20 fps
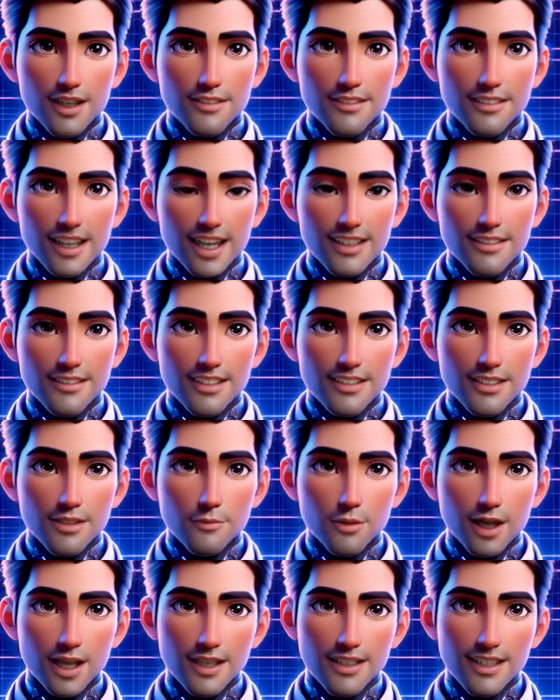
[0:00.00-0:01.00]
but in the
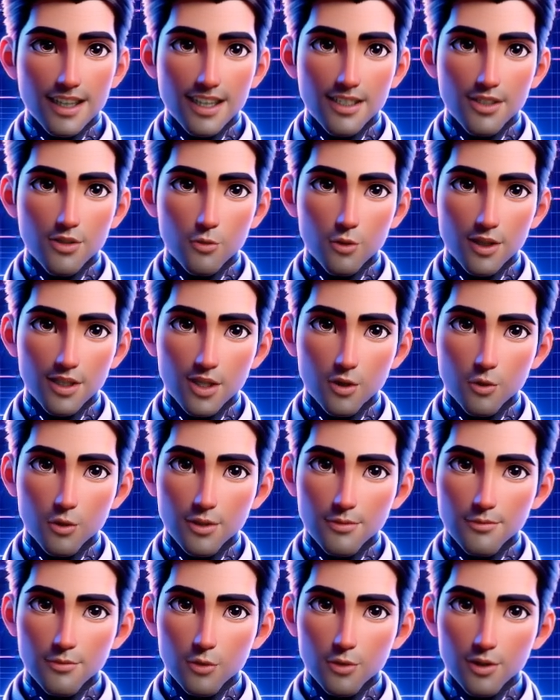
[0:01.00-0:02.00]
Hindi version as opposed
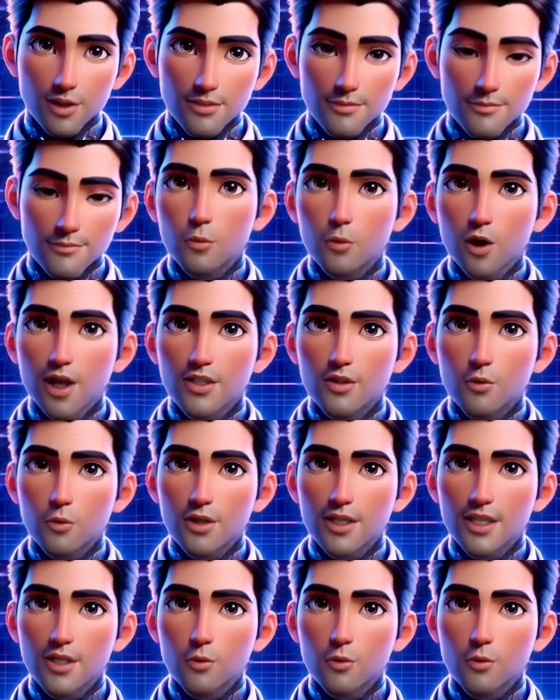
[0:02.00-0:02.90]
to the English version.